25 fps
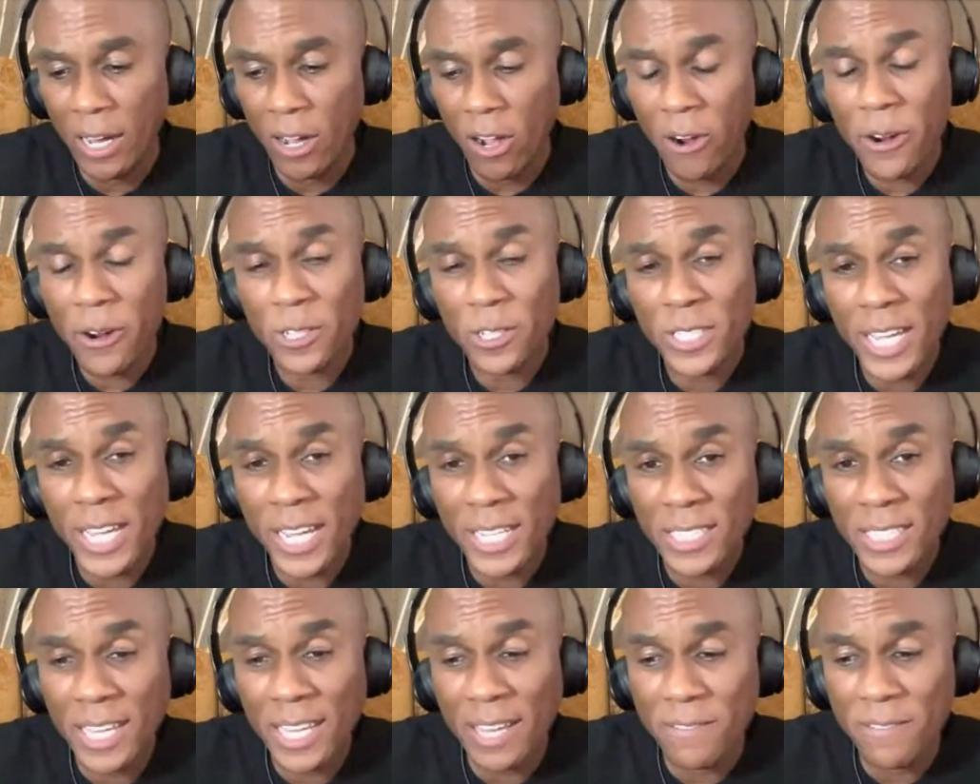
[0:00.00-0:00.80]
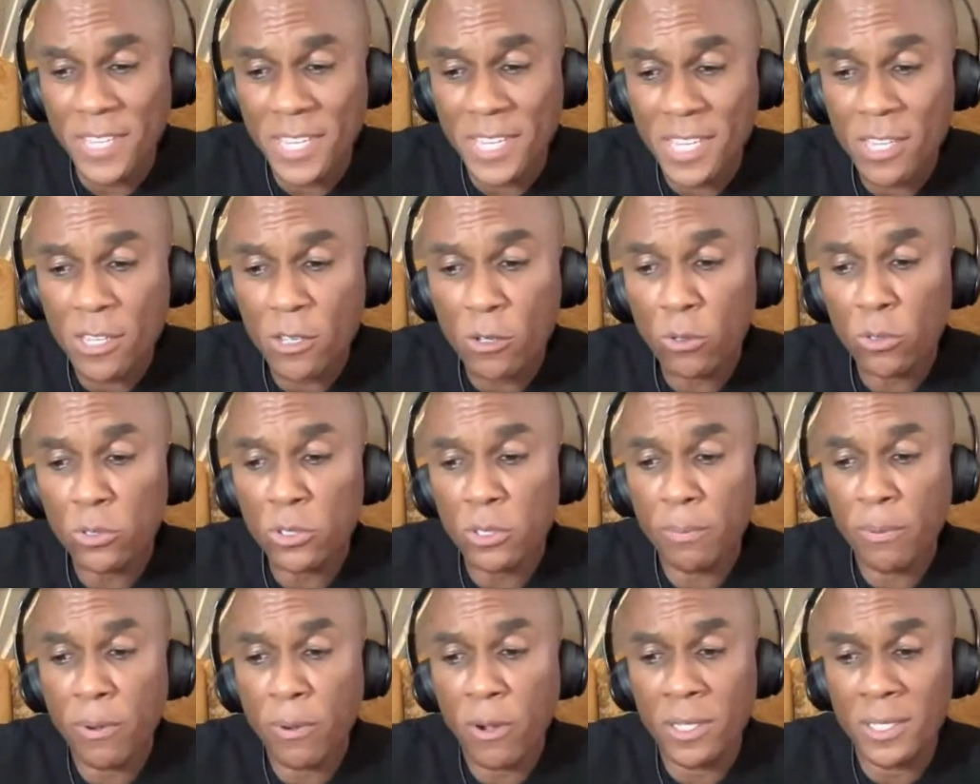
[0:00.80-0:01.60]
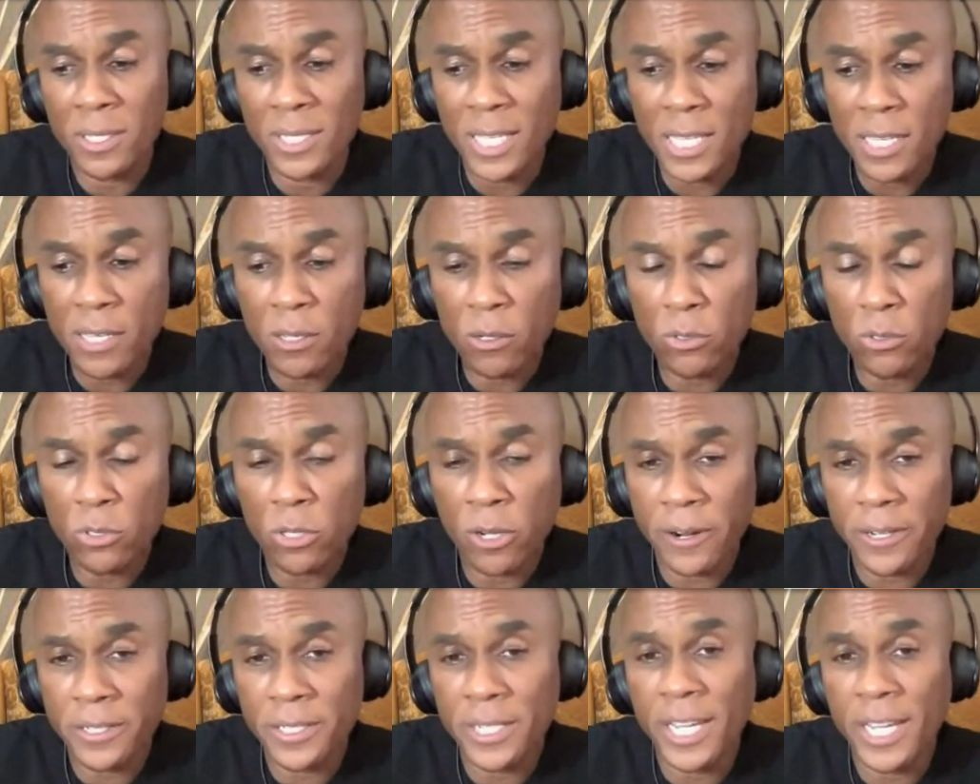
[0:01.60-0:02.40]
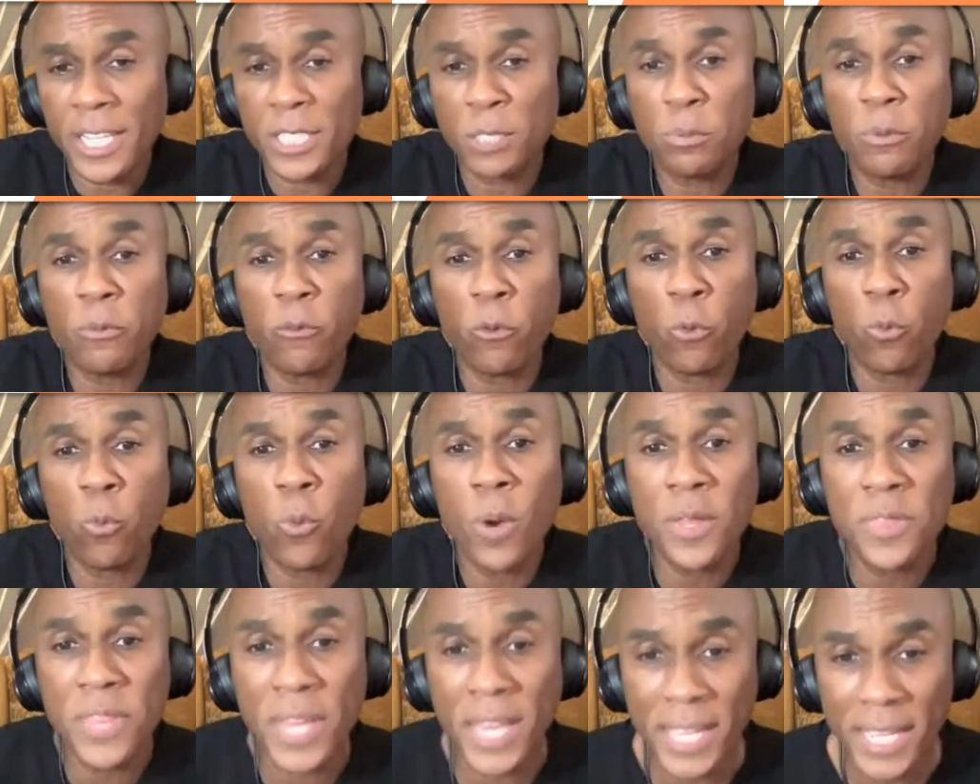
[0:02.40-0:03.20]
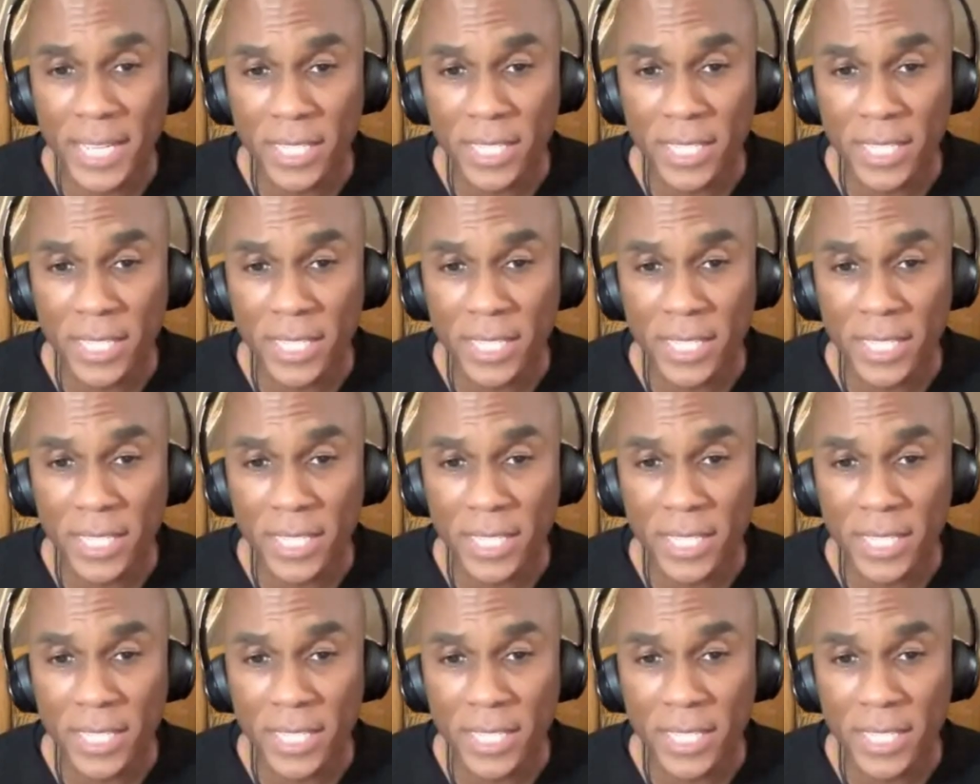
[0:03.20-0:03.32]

heart attacks that healed upon healed heart attacks before one that